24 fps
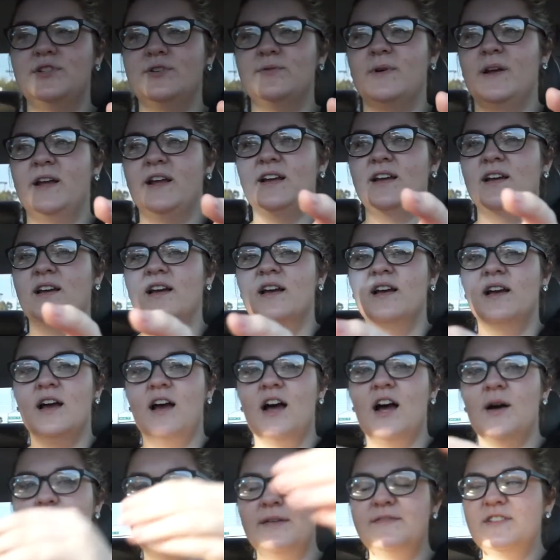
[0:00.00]
doing.
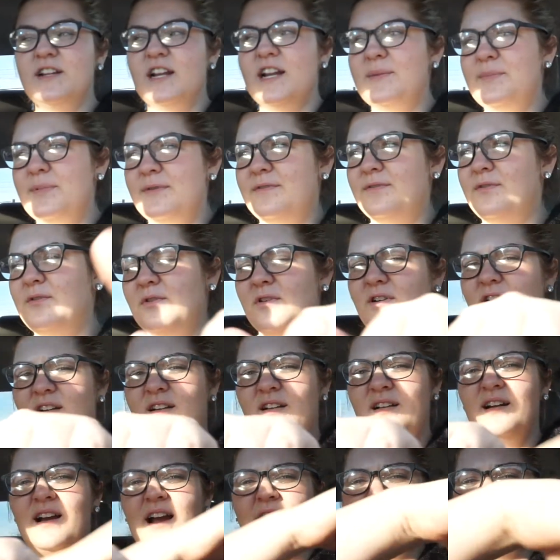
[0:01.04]
Um, I've done it
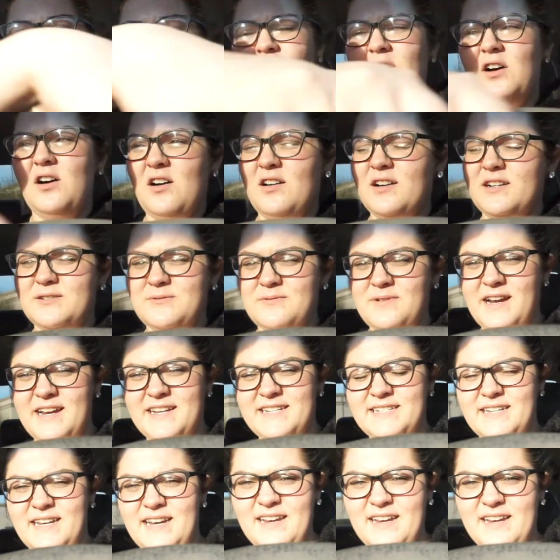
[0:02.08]
before. I vlogged when I did